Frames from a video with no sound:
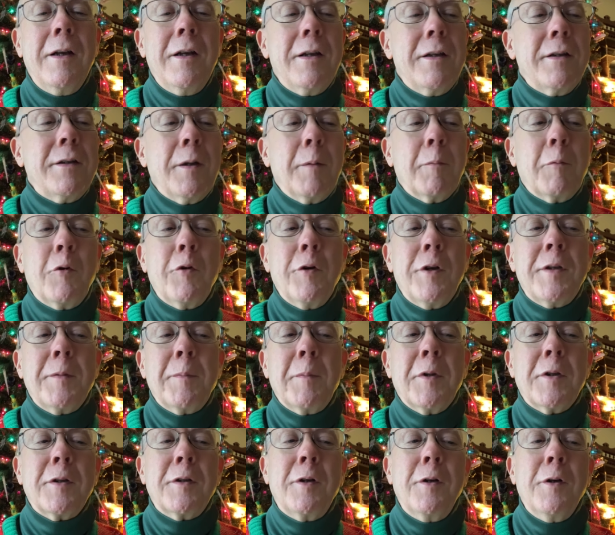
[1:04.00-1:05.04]
some
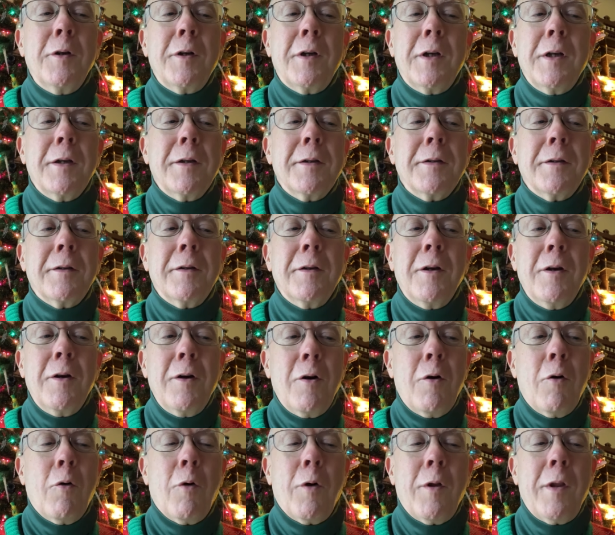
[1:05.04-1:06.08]
Christmas cookies,
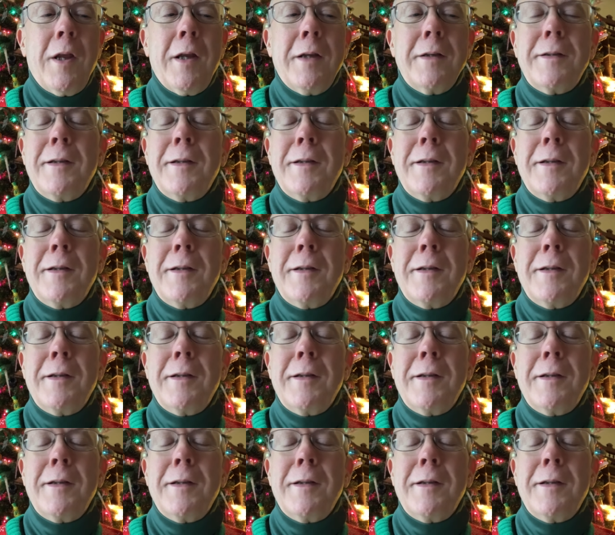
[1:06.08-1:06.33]
or that